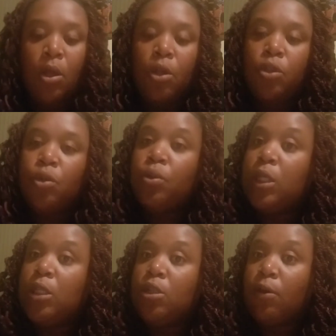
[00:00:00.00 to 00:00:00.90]
You
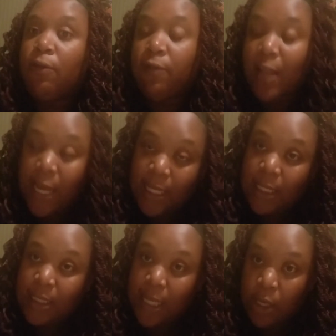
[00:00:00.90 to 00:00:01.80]
need your flight
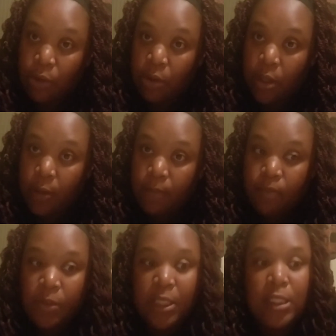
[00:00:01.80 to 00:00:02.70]
itinerary.
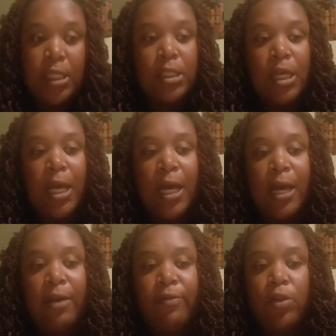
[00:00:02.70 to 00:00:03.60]
This needs to
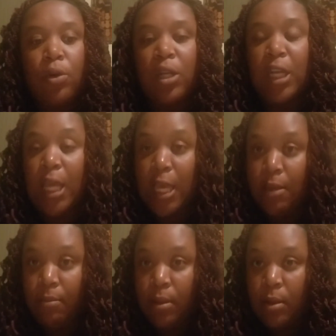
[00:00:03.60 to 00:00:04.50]
have your
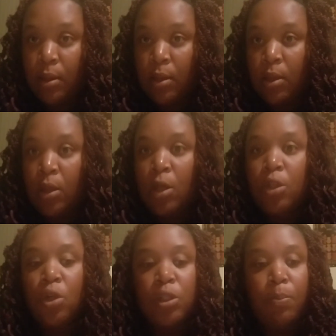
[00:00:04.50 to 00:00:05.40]
name,
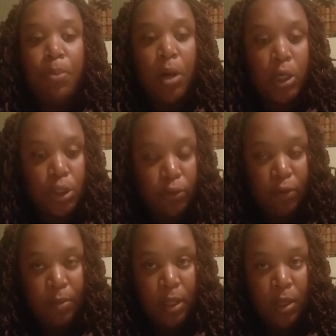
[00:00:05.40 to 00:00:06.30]
your departure
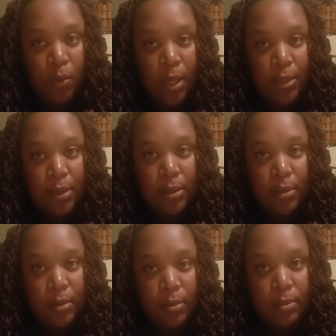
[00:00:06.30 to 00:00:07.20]
from the U.S.
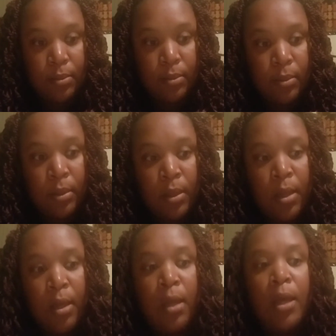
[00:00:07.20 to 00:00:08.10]

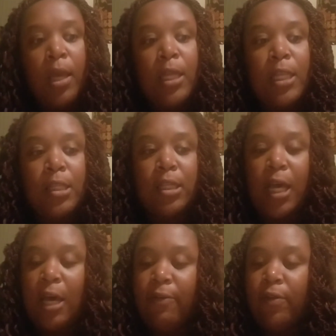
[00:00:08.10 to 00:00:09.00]
It needs to
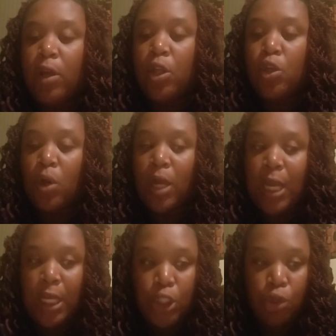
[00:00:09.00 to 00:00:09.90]
have your
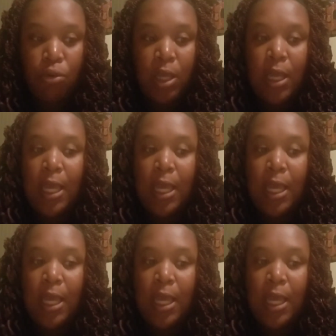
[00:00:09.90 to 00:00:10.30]
entry